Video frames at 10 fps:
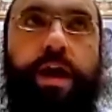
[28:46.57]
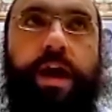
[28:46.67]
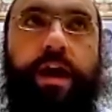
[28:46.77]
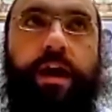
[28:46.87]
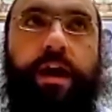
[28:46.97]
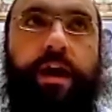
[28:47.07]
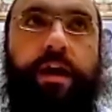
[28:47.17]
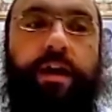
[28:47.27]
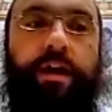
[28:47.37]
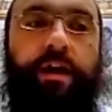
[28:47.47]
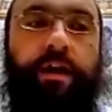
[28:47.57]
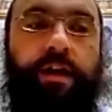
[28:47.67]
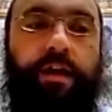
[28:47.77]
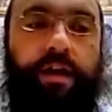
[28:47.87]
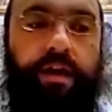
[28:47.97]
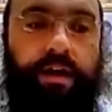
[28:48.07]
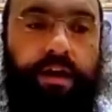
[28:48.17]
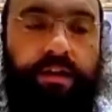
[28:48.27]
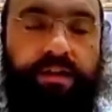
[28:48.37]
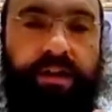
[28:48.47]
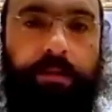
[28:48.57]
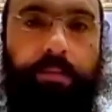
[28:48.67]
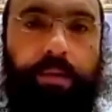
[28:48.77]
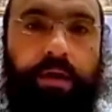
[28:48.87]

a deep,